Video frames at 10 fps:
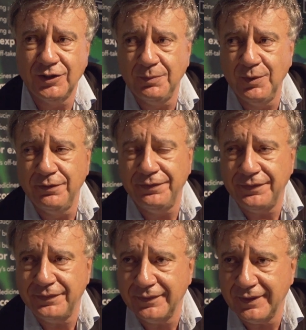to move
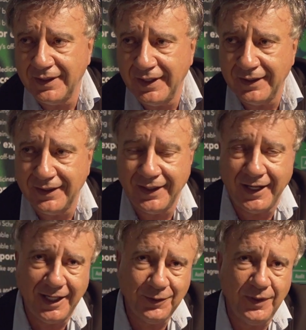
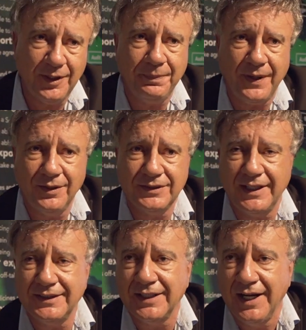ahead with the
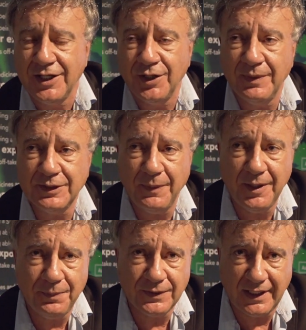process, you must be
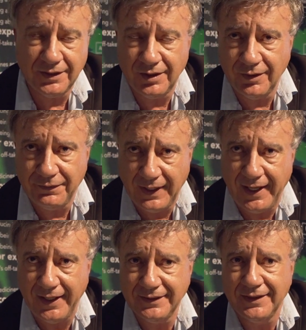in possession of
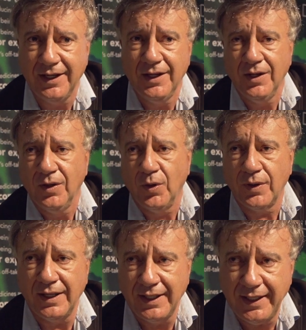land
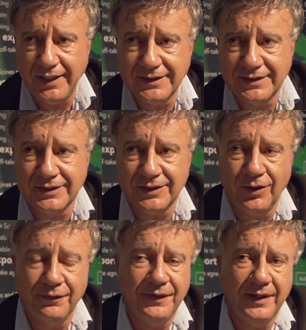or a lease
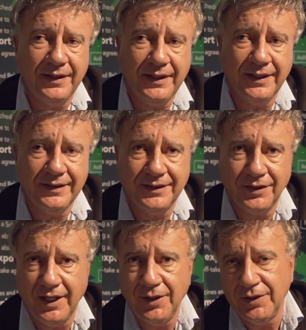of
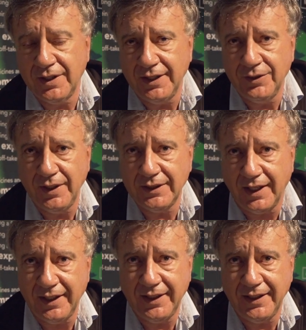you can do it
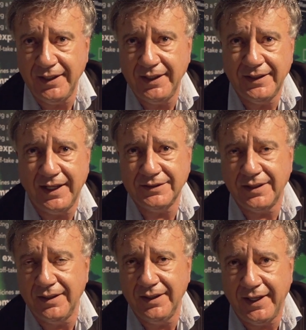either in an
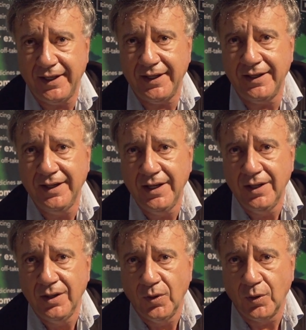industrial area
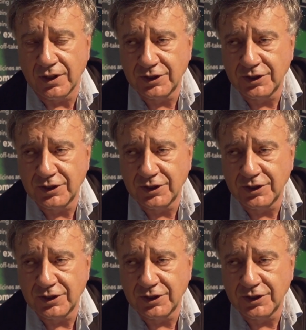or